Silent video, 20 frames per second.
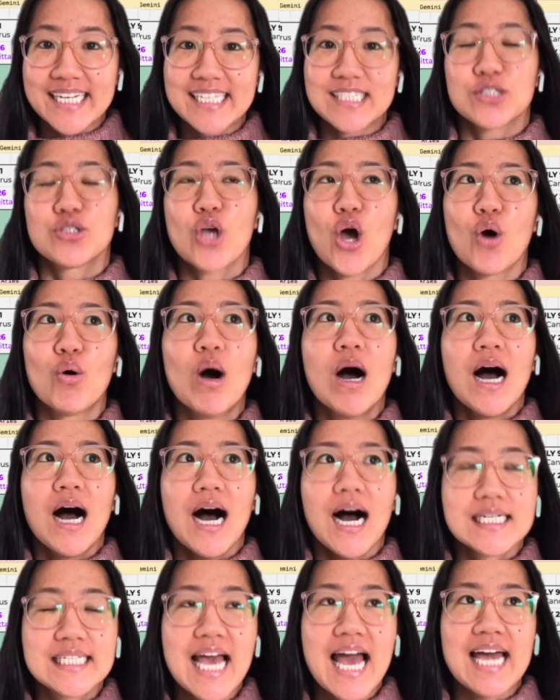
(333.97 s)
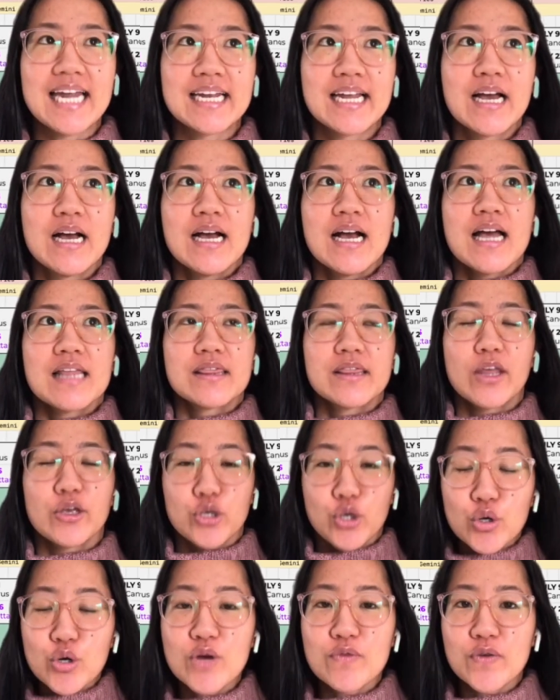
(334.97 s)
So again, the
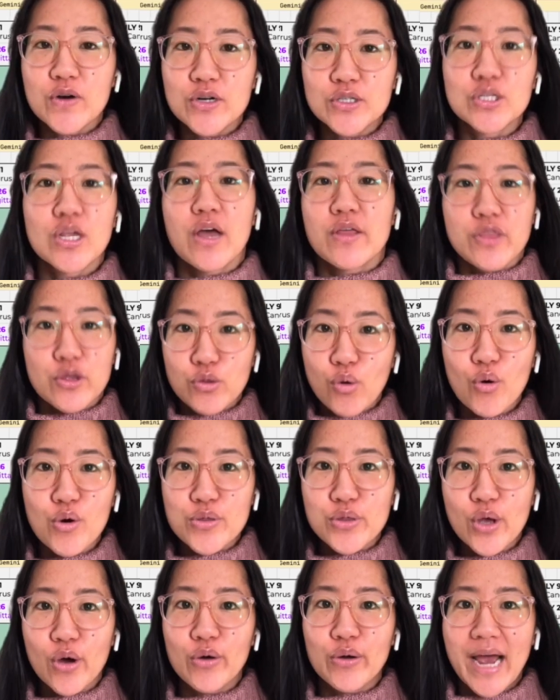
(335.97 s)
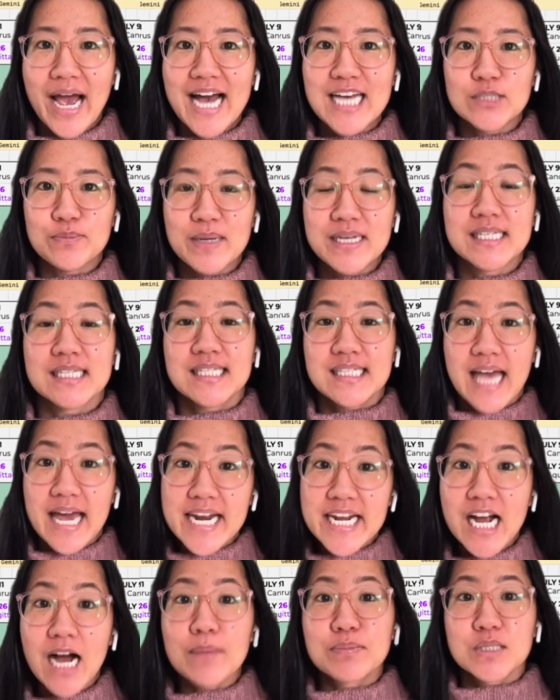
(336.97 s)
universe, the North Node has been setting
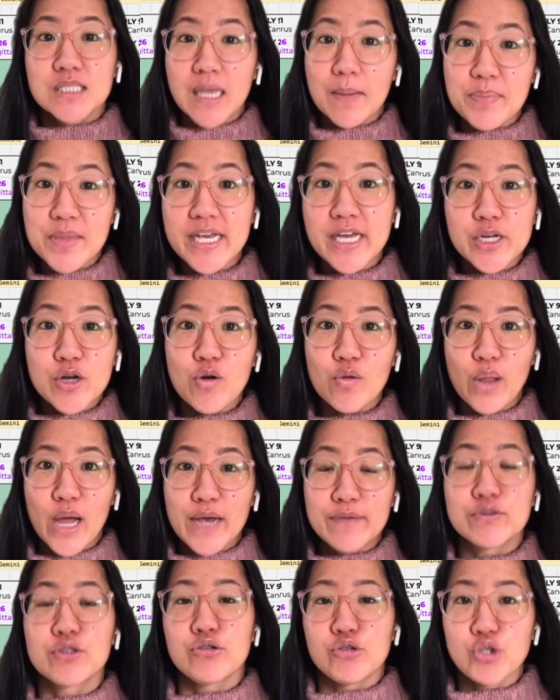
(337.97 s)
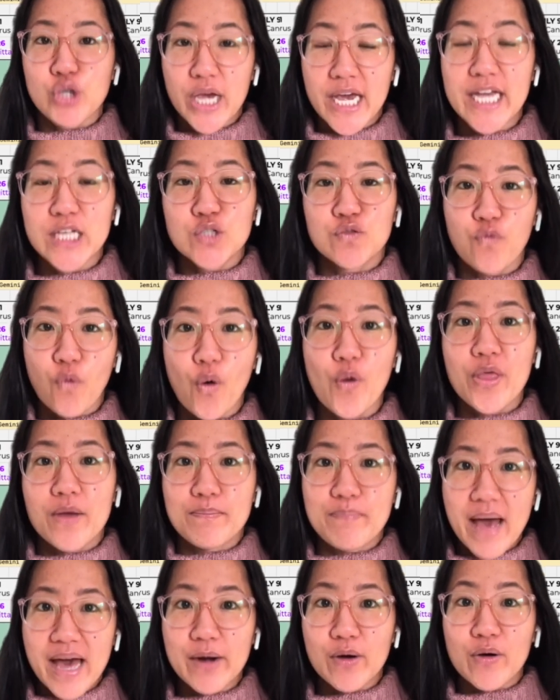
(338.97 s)
up something in your life to change for the
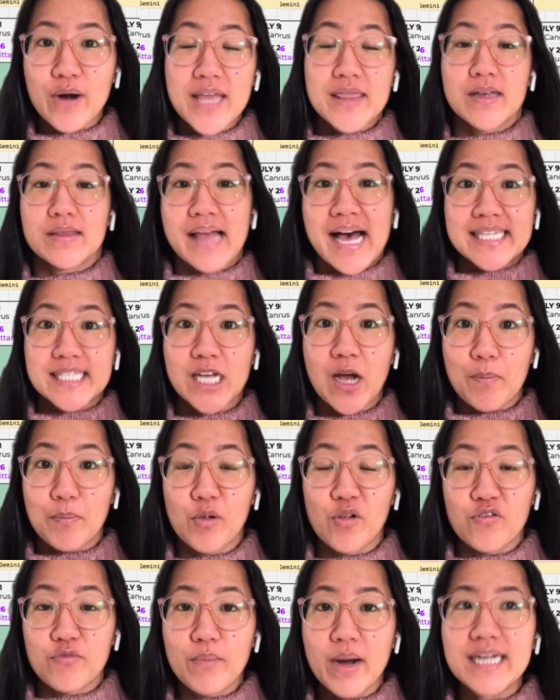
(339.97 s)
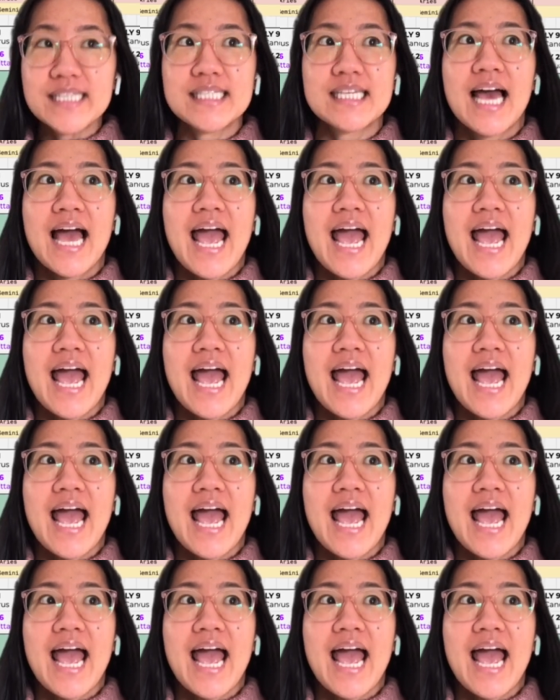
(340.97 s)
better in the last couple of months.